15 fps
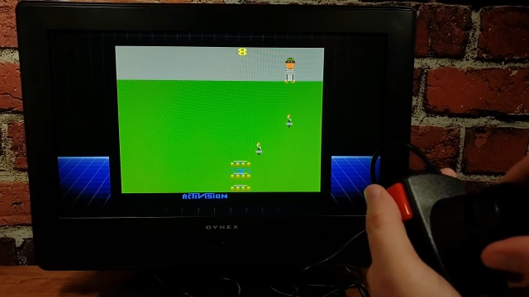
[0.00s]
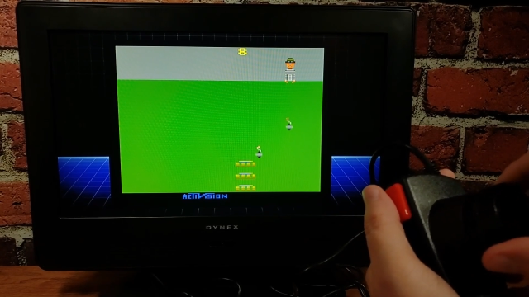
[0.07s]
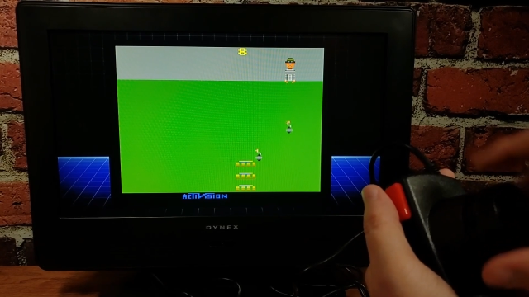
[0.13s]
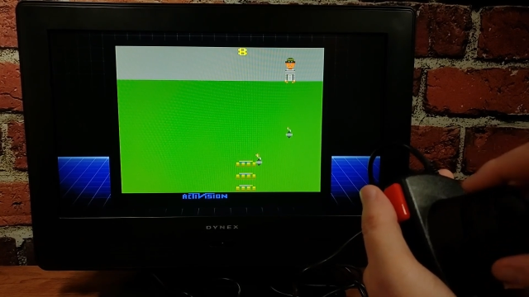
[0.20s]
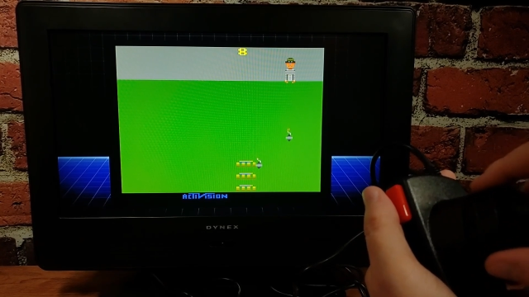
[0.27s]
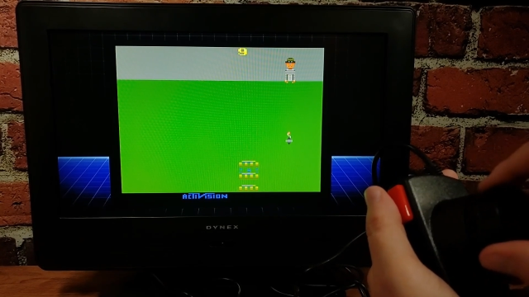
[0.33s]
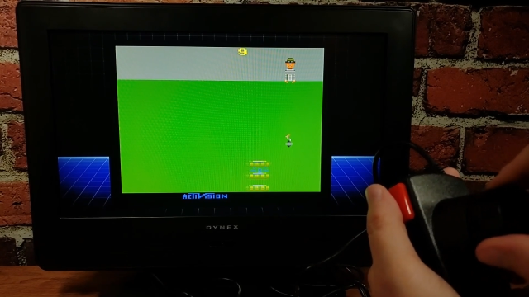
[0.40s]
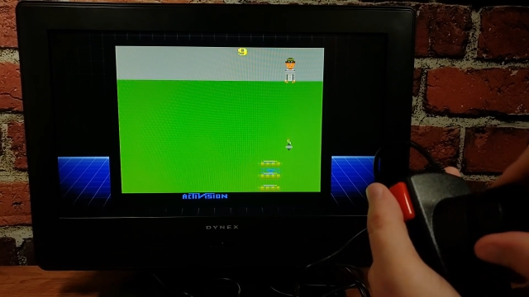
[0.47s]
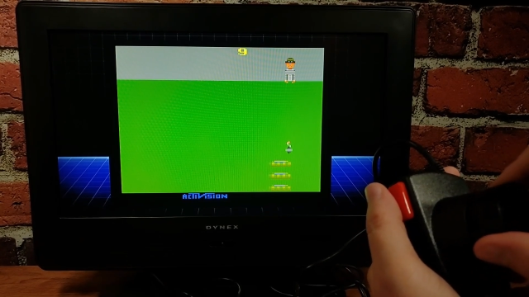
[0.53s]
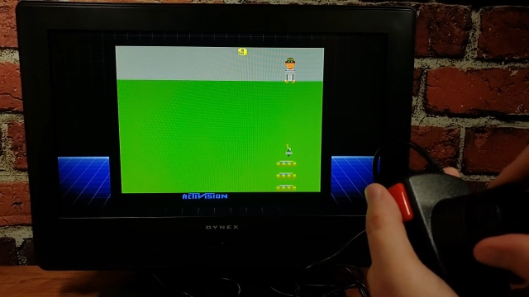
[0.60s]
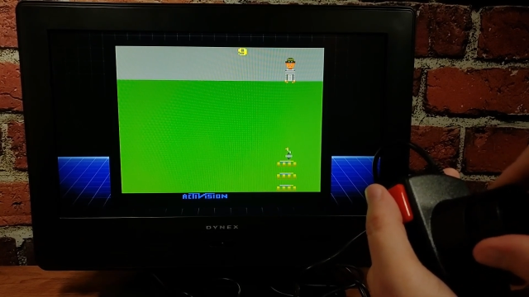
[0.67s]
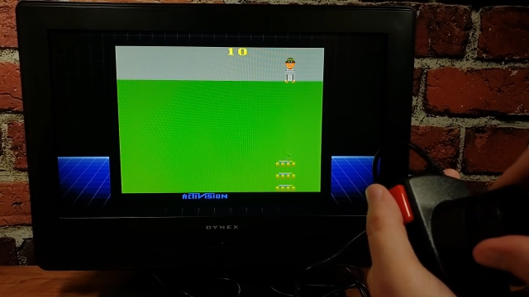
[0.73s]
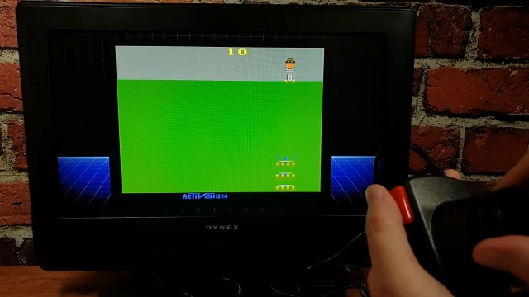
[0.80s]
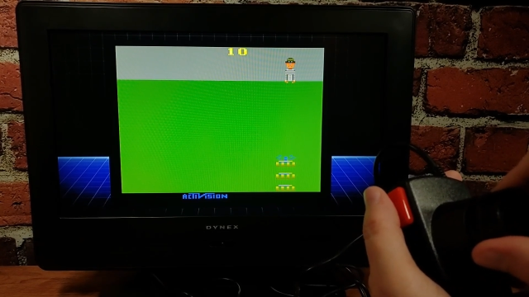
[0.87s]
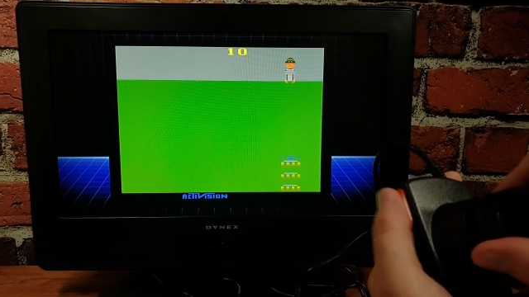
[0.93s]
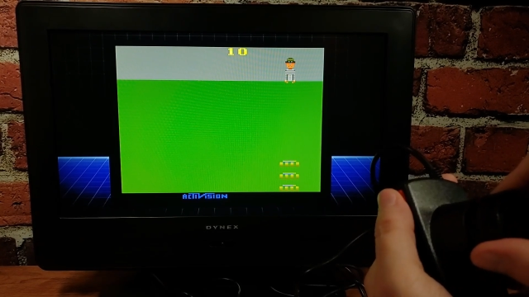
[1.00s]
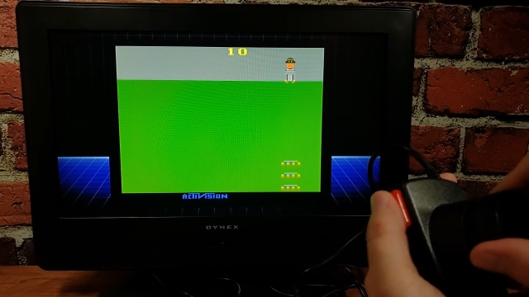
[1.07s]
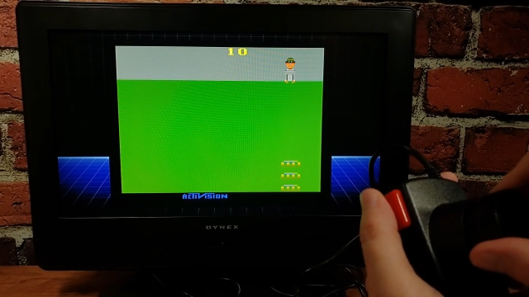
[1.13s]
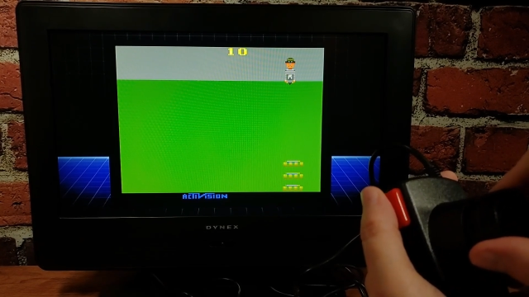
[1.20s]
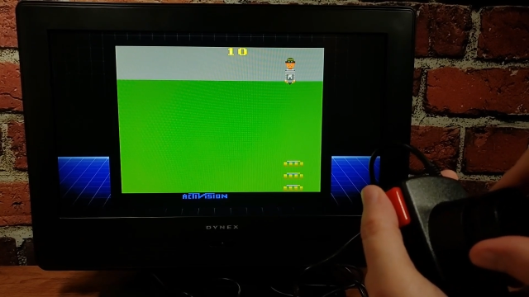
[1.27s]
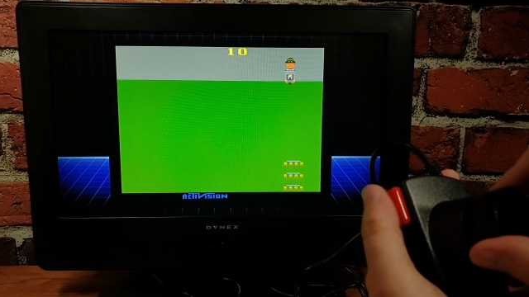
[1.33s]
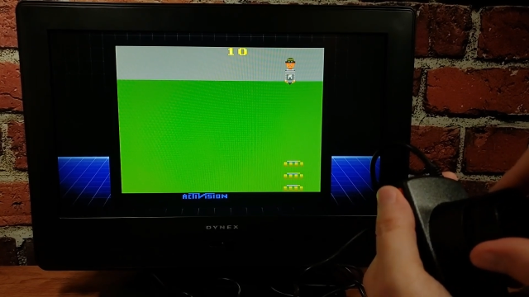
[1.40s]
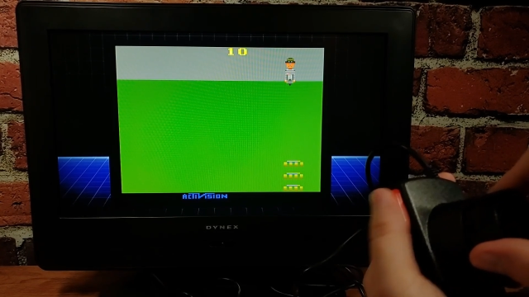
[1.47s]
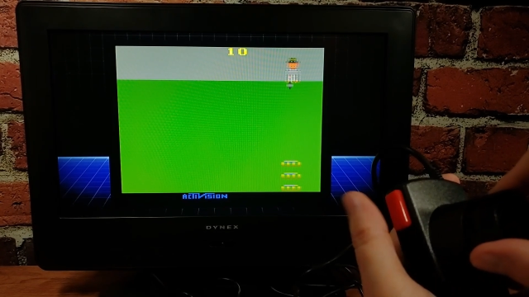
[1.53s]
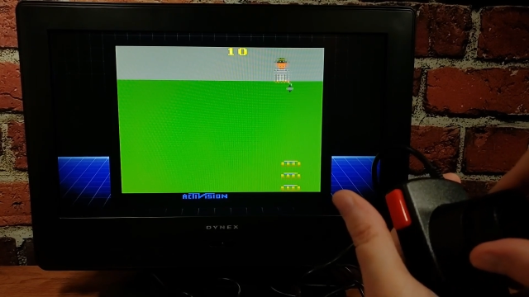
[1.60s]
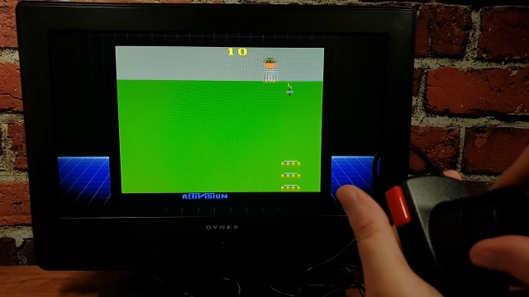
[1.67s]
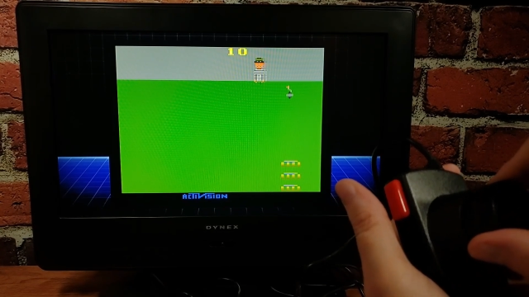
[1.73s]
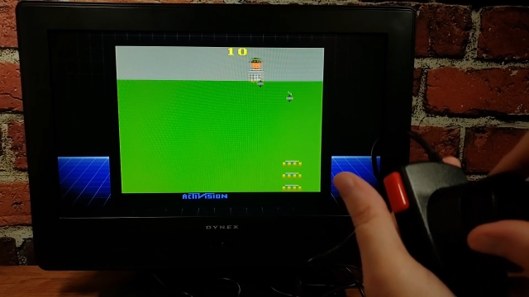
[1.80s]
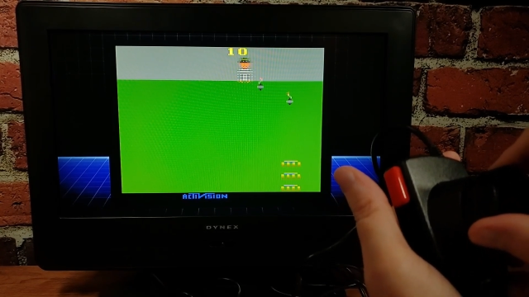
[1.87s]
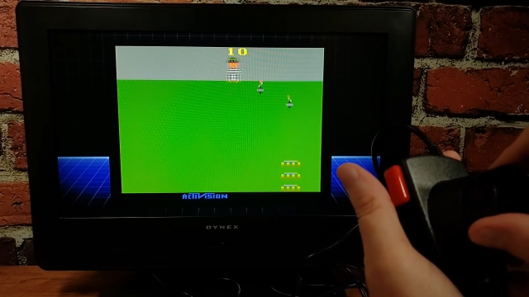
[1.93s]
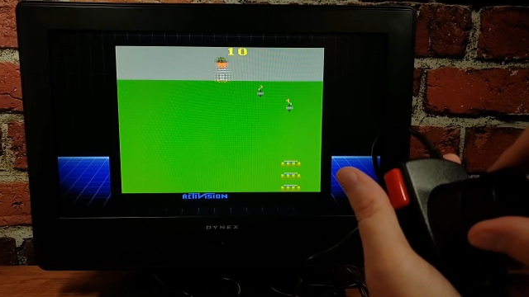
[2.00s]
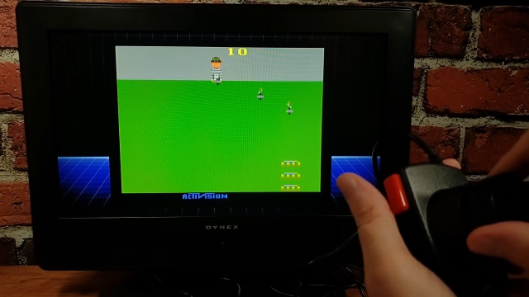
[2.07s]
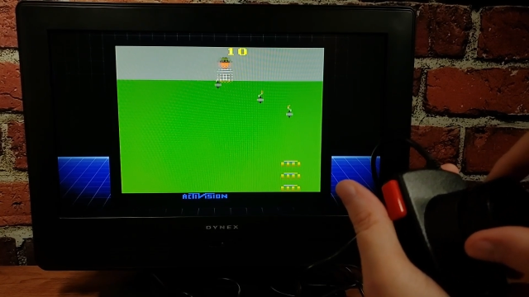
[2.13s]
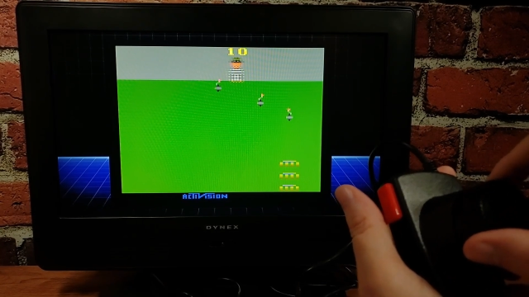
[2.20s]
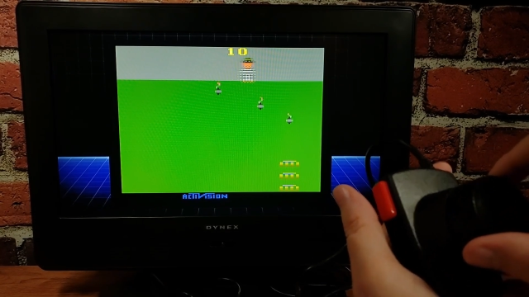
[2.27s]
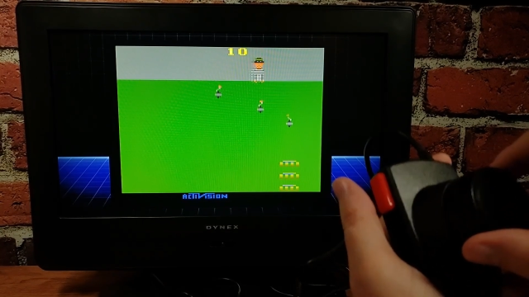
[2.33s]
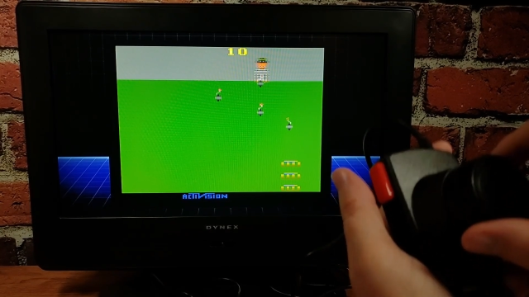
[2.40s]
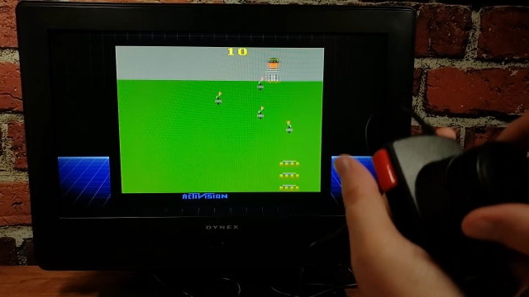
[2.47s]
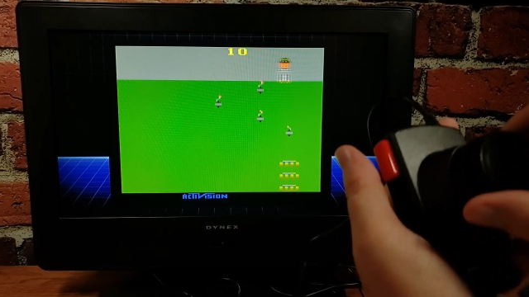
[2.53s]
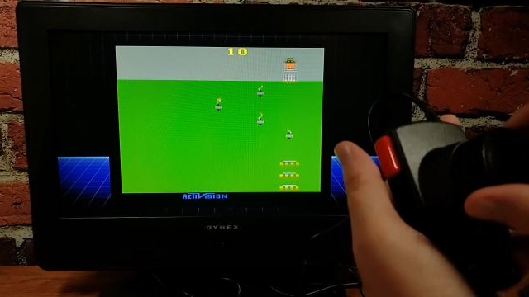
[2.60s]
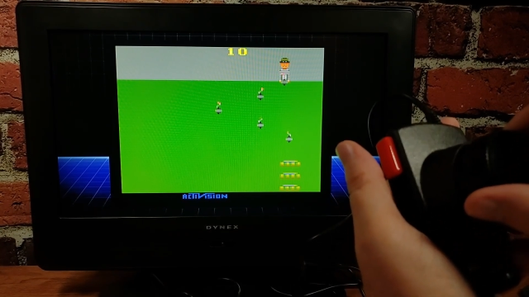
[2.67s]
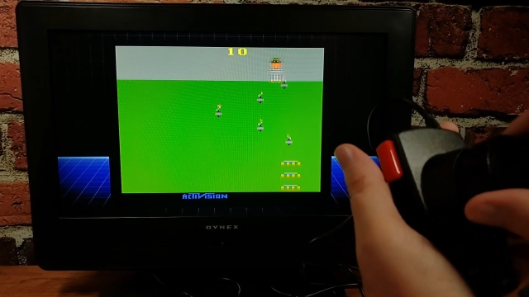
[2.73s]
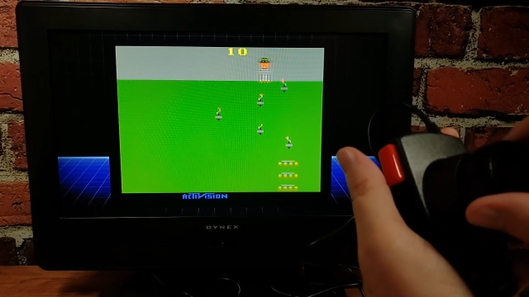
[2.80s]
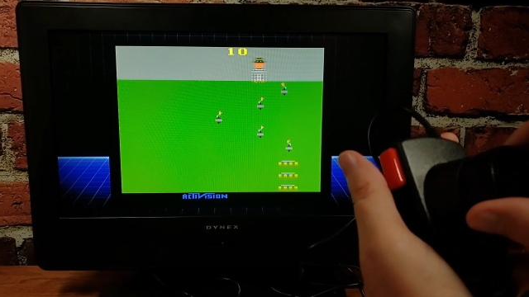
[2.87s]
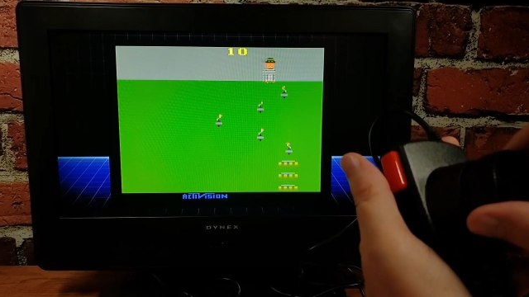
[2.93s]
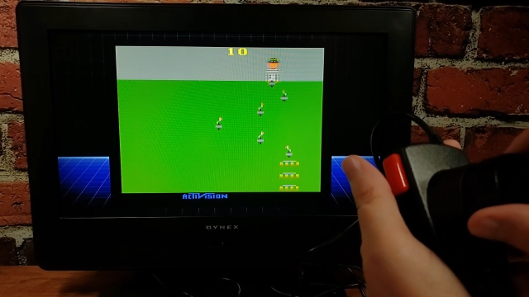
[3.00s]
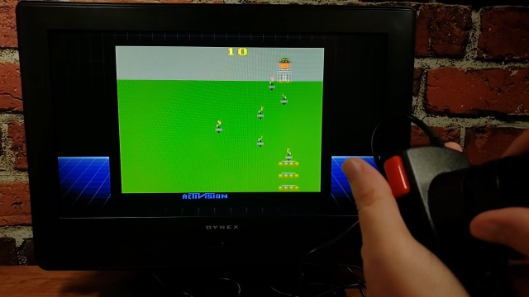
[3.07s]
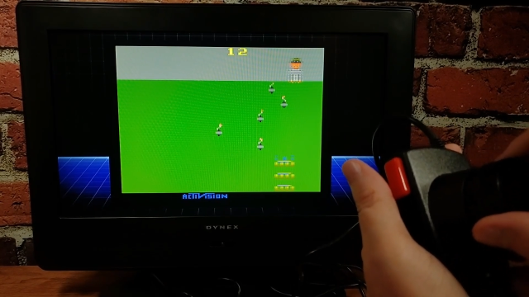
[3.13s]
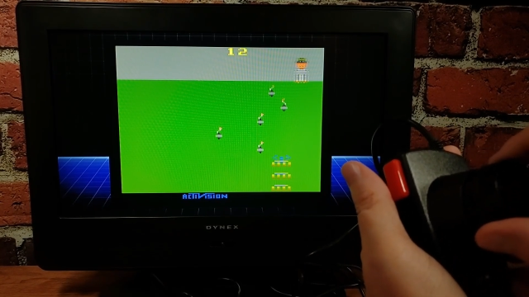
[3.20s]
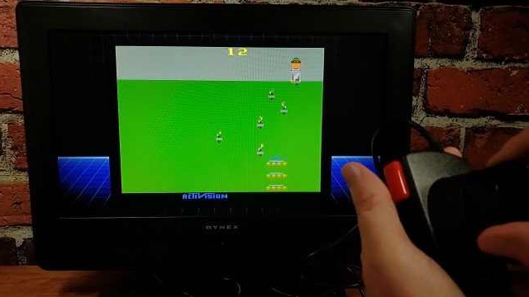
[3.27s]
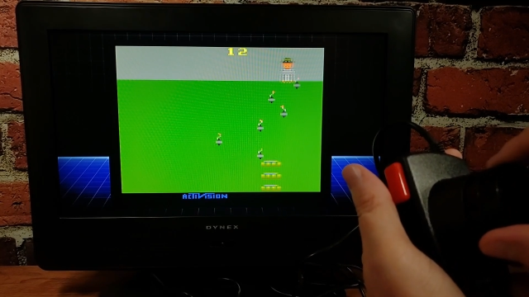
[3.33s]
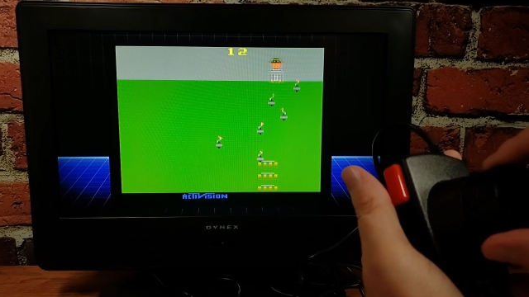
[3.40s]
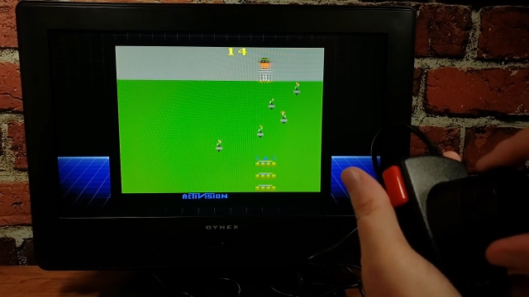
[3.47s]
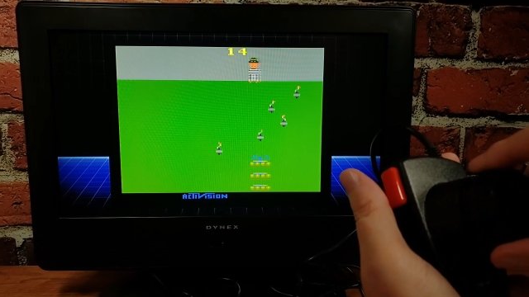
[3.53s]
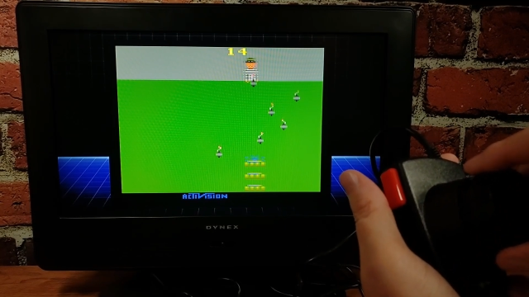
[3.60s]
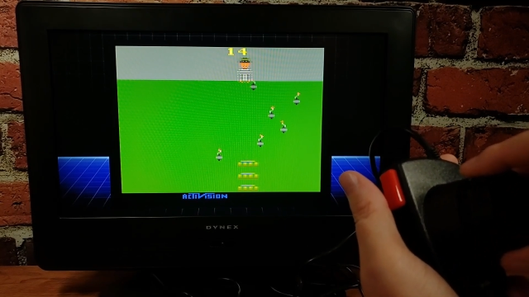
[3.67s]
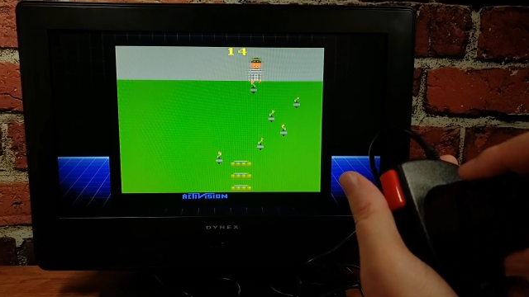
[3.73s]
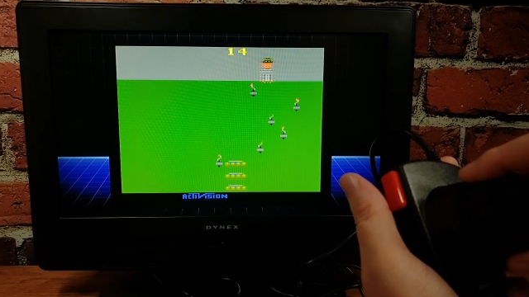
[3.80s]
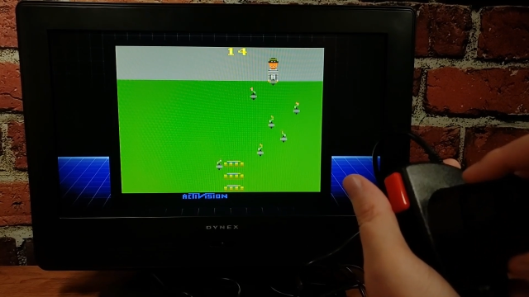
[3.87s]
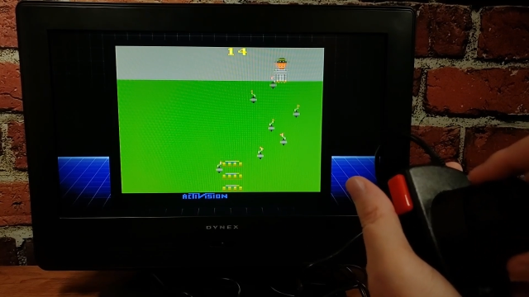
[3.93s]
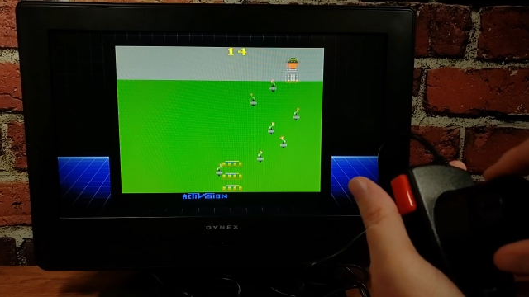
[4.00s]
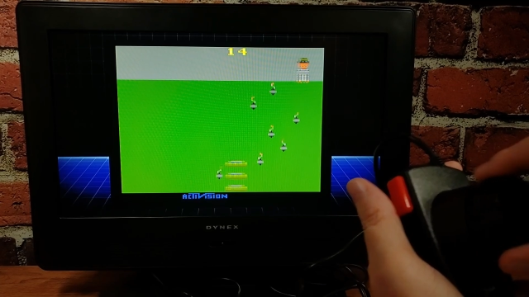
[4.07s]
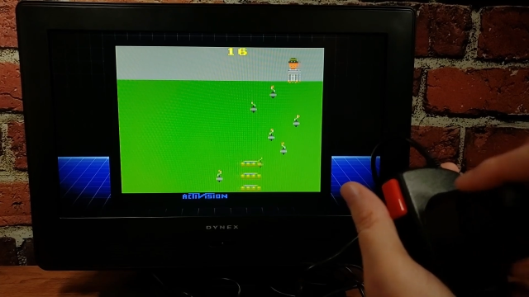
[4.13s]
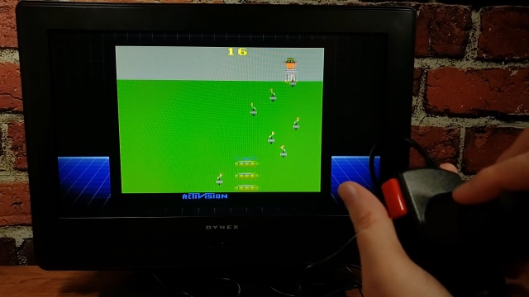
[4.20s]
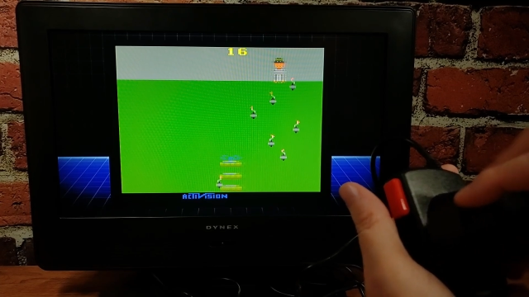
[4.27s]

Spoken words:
(no speaker visible)